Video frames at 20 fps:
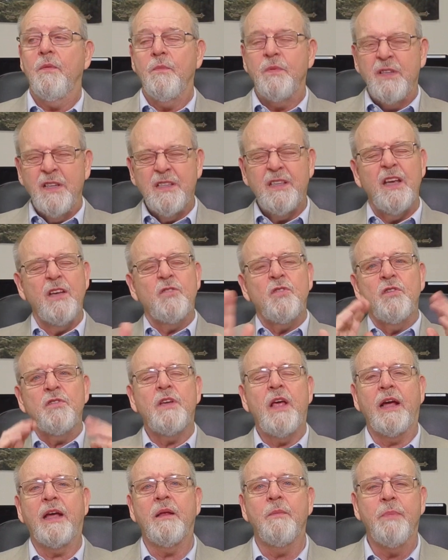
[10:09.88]
decisions
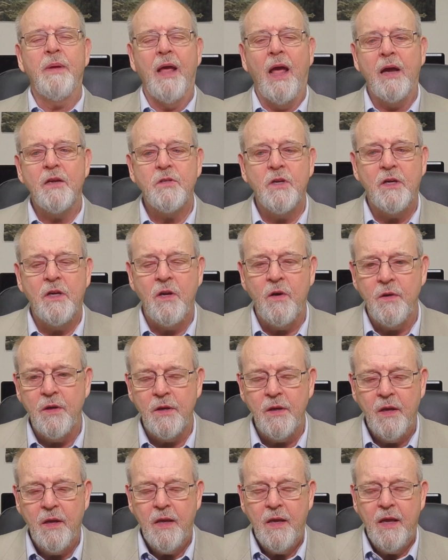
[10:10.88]
that can be
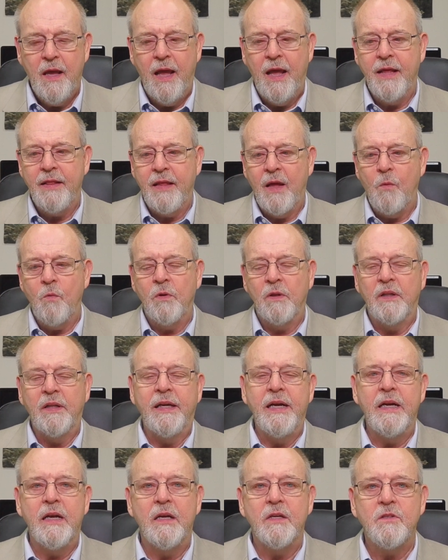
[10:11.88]
executed and that will
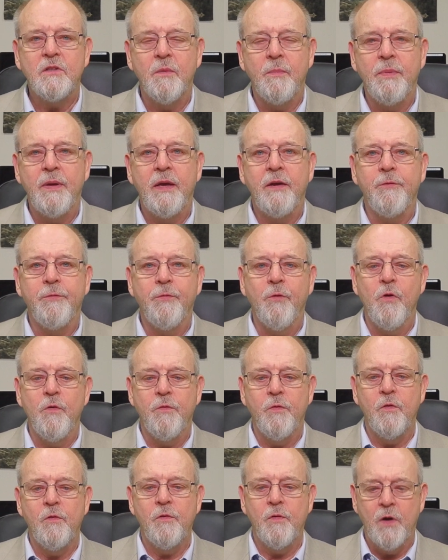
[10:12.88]
lead us to being
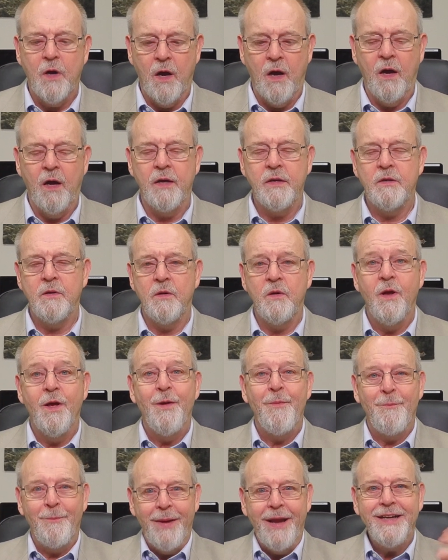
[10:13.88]
fruitful for God to
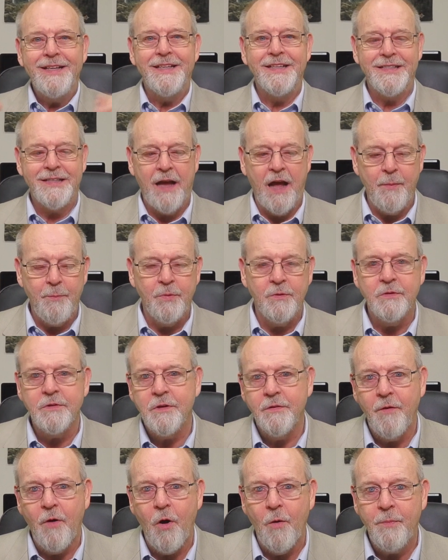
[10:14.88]
make disciples
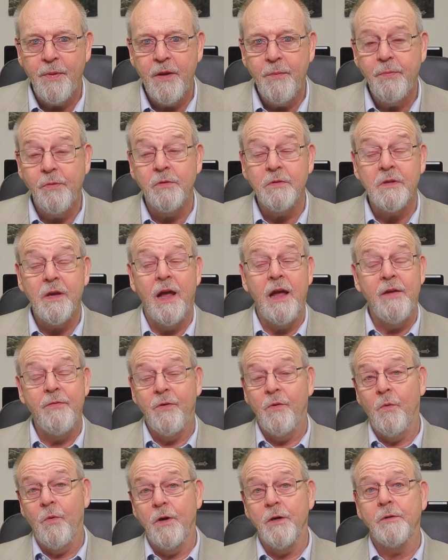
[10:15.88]
of all peoples
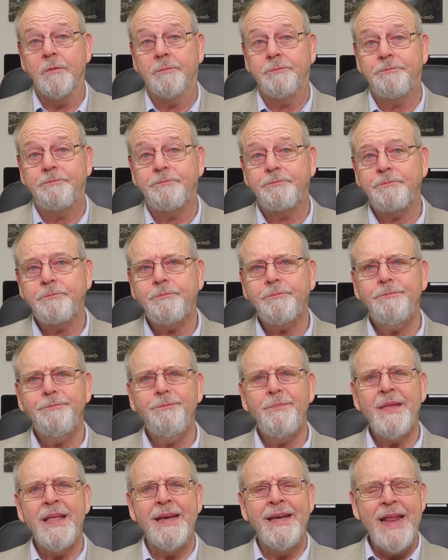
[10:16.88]
everywhere.
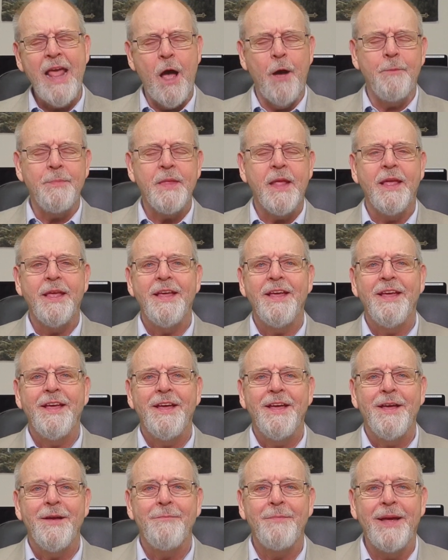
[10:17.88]
Now,
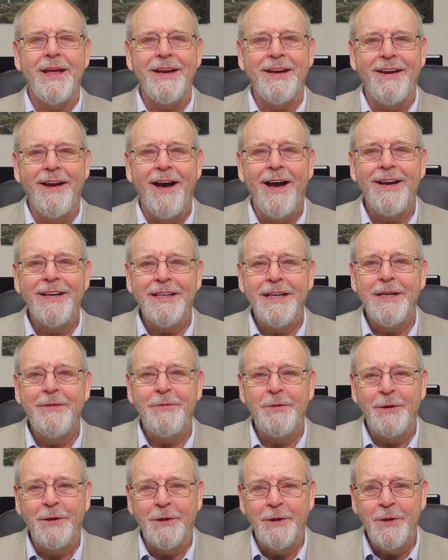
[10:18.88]
may God give
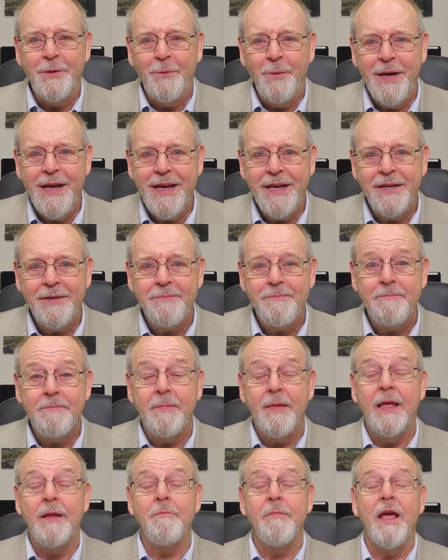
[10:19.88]
you a good week.
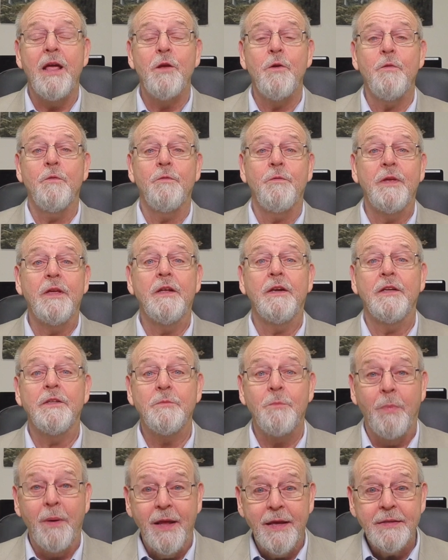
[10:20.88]
And may you feel
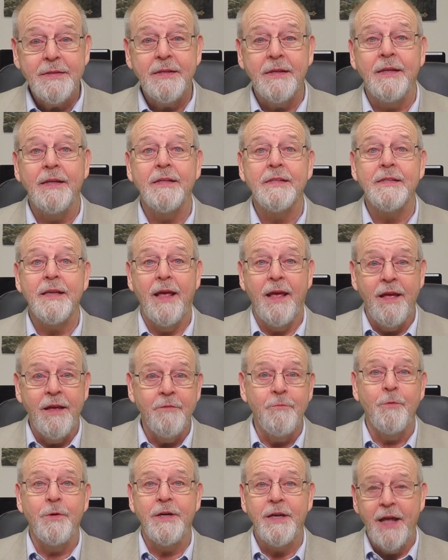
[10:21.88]
His blessings
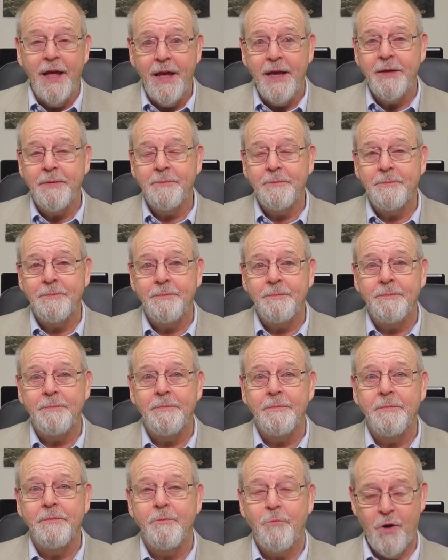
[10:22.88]
every day.
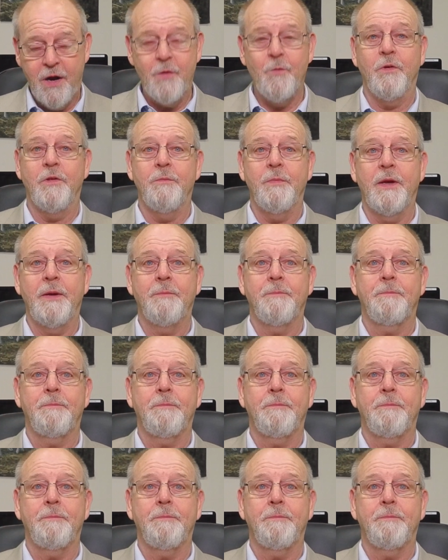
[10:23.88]
Pray with me.